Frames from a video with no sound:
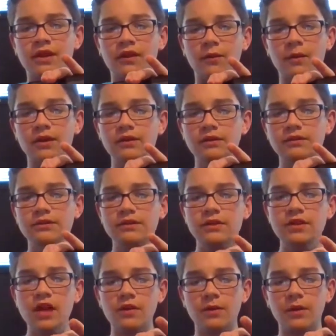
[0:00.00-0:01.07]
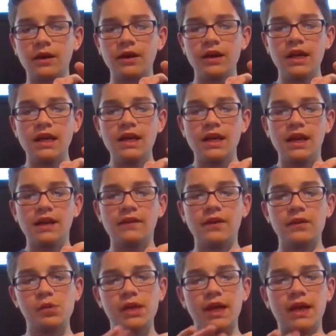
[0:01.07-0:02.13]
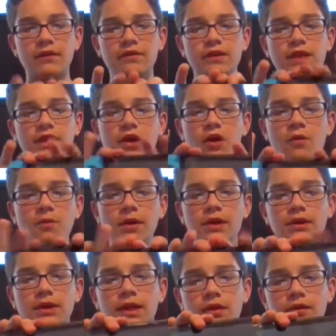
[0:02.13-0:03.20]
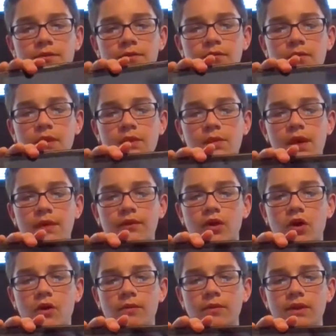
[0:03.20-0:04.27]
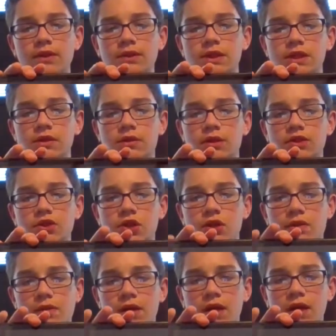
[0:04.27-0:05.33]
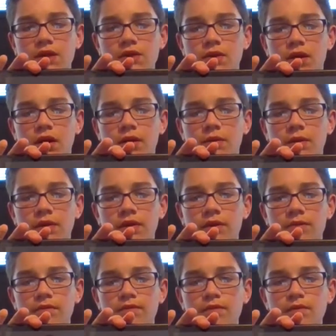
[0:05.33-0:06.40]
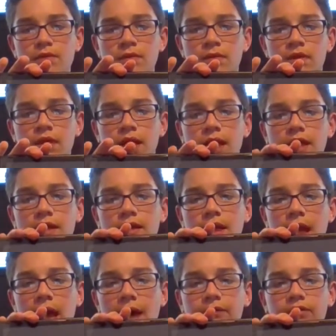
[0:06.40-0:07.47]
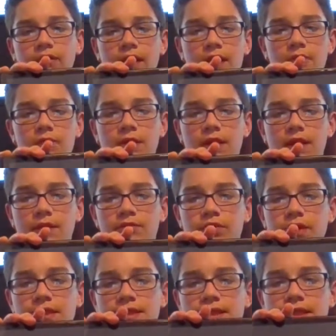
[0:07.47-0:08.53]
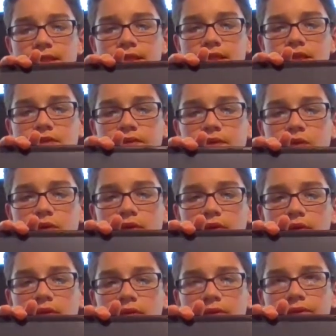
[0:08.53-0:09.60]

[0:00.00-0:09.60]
another one, and then we have the home button here. We have the home button to turn the console on with, and after that we can press this for